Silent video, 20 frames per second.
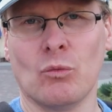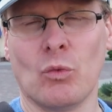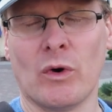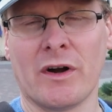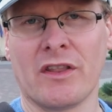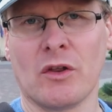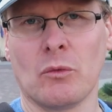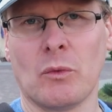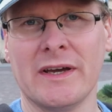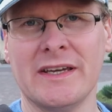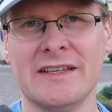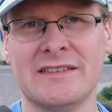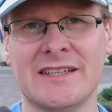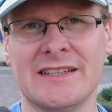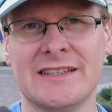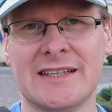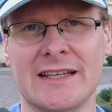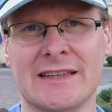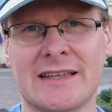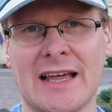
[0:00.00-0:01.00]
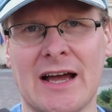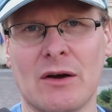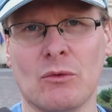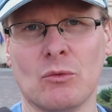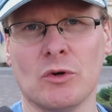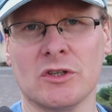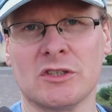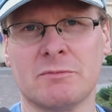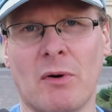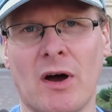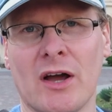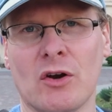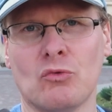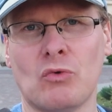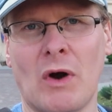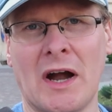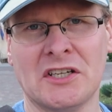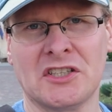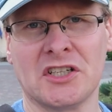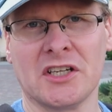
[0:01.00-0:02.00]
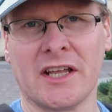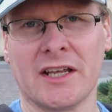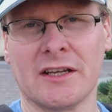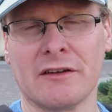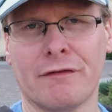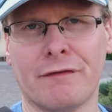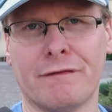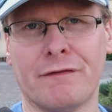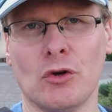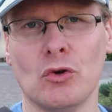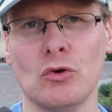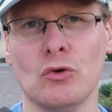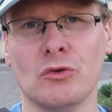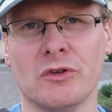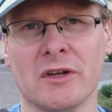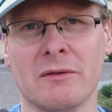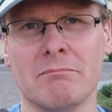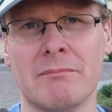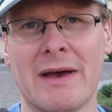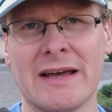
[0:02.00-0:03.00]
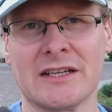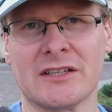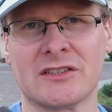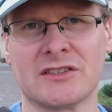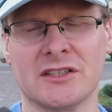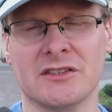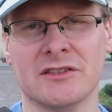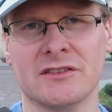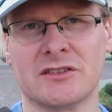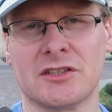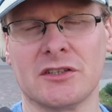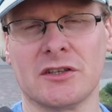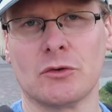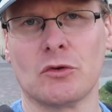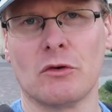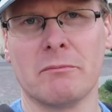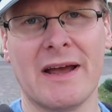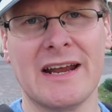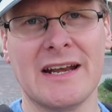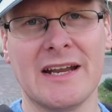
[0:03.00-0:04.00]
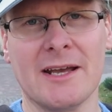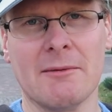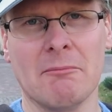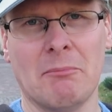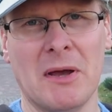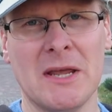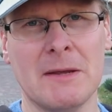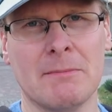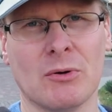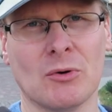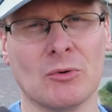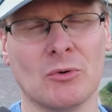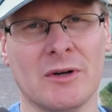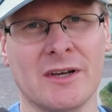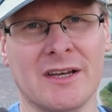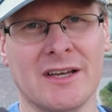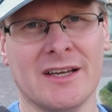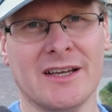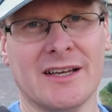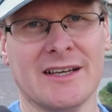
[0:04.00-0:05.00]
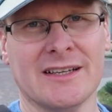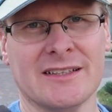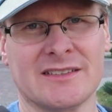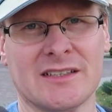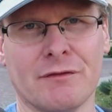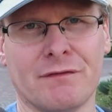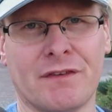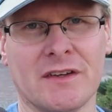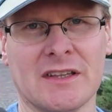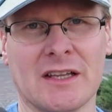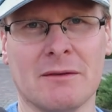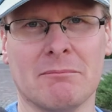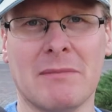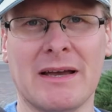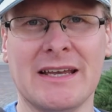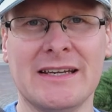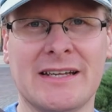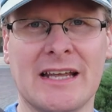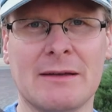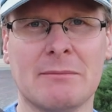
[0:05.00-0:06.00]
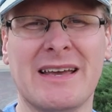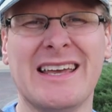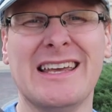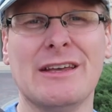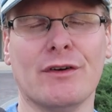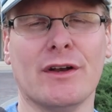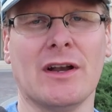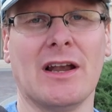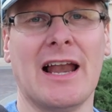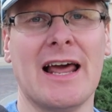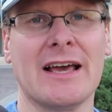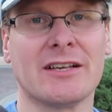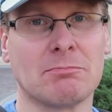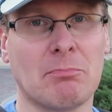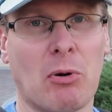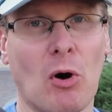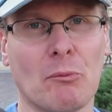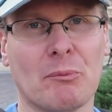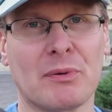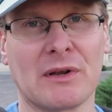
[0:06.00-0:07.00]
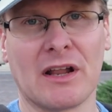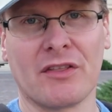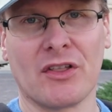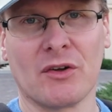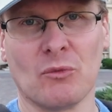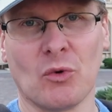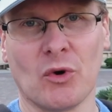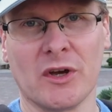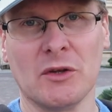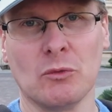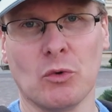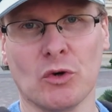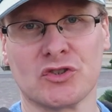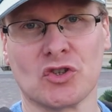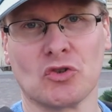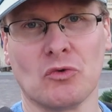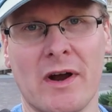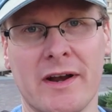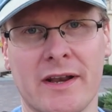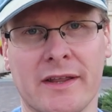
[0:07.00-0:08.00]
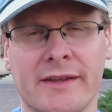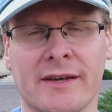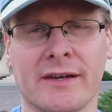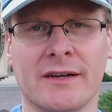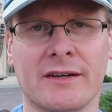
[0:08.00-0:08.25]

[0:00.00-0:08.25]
One of the ways he did that was by rationing food and medicine to the Romanian people, something that made him even less popular than what he was already.